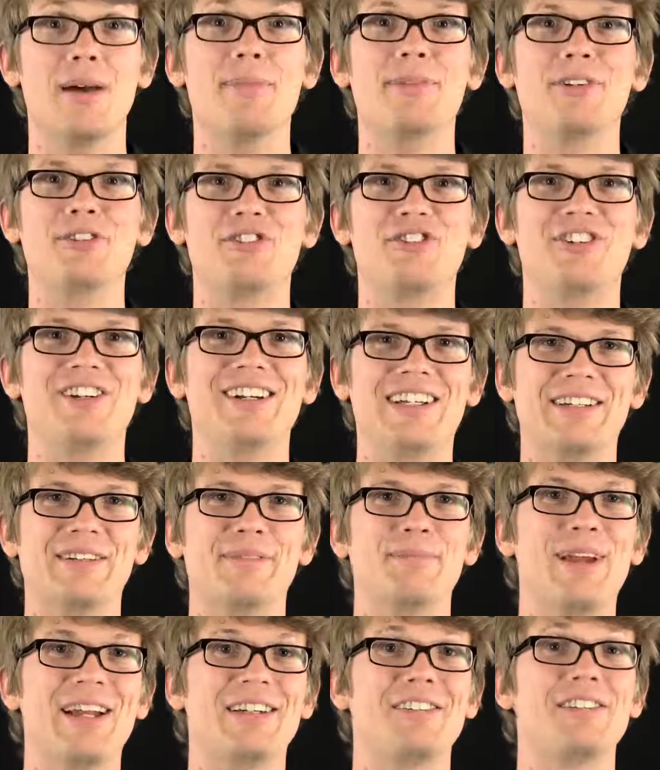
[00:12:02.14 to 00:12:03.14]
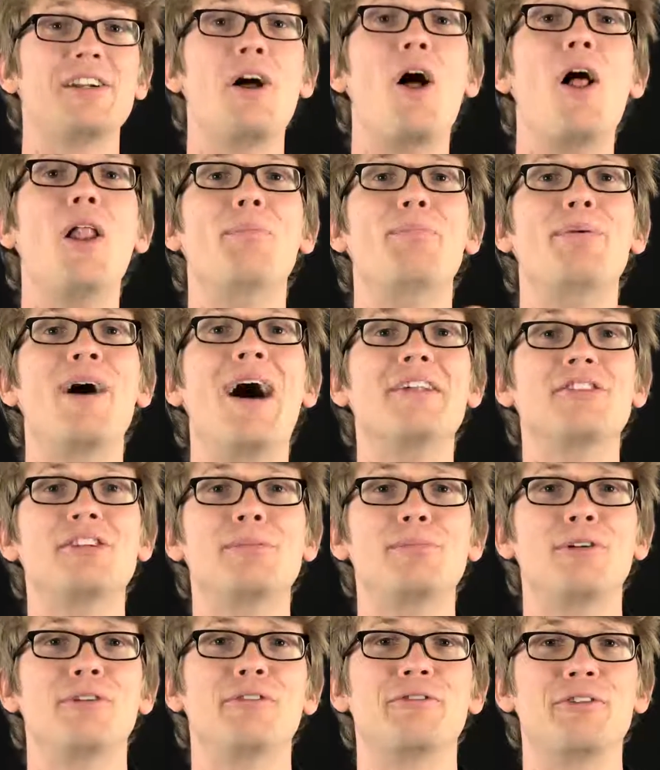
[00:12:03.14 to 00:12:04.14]
Chemistry makes it all
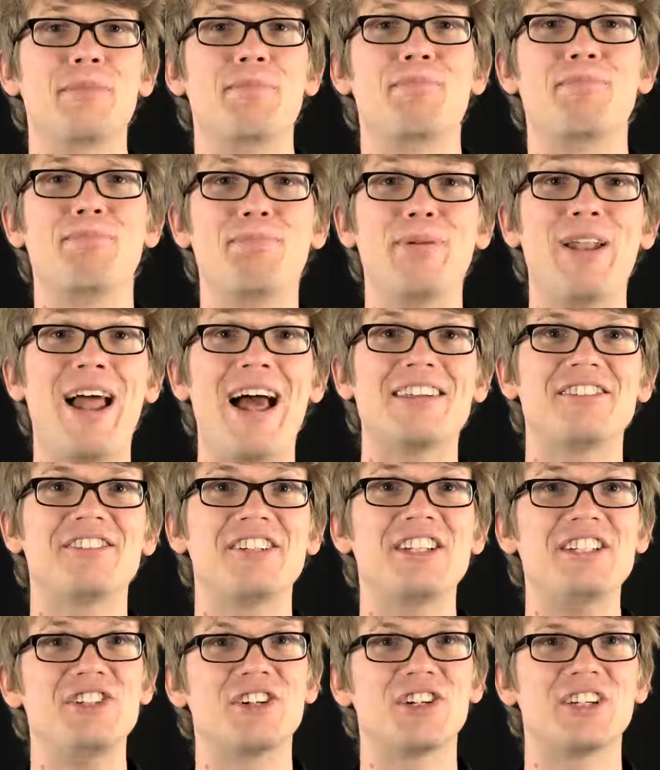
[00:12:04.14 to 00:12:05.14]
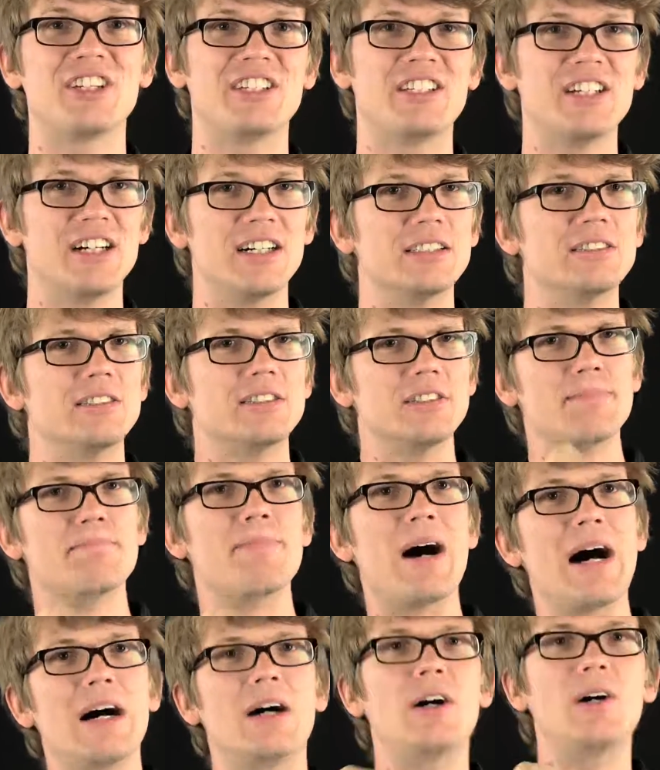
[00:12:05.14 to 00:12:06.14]
possible, from blasting your guns to
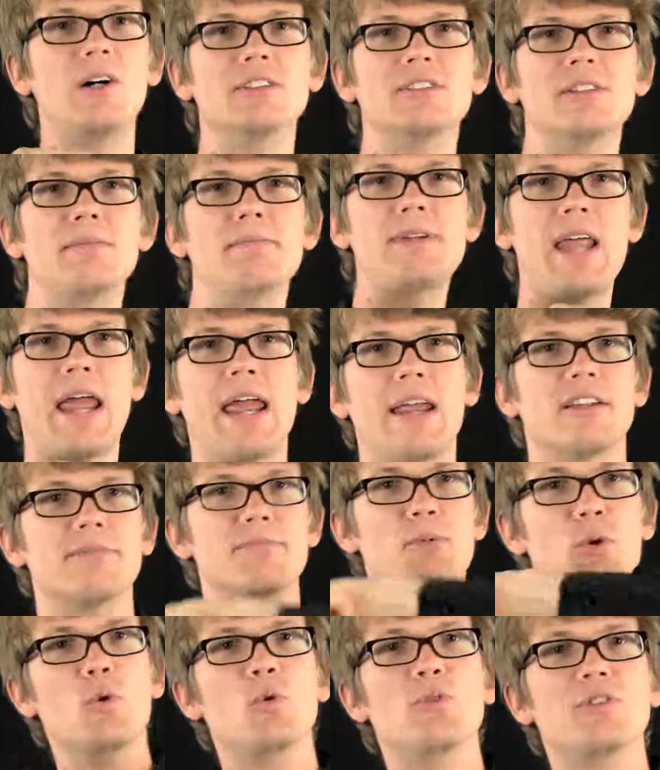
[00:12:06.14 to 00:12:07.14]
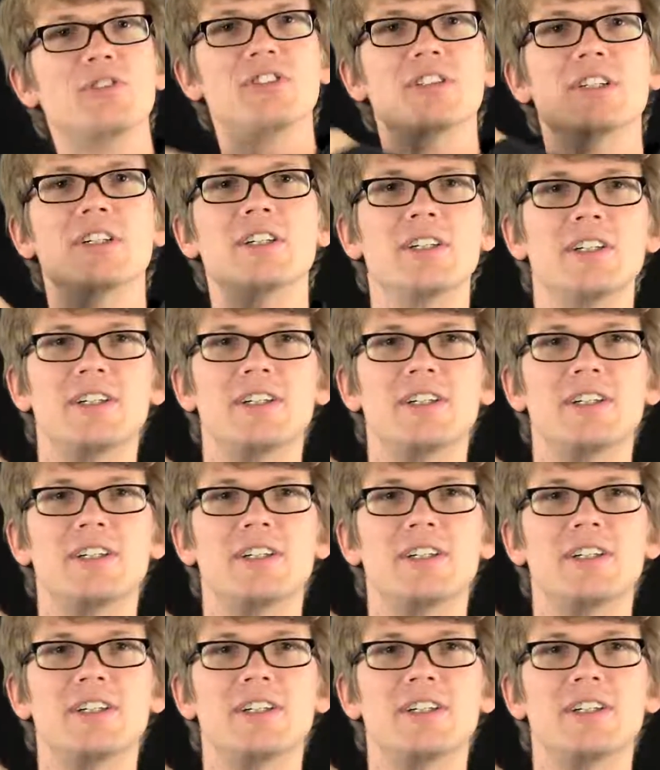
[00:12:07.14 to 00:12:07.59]
my awesome dance moves.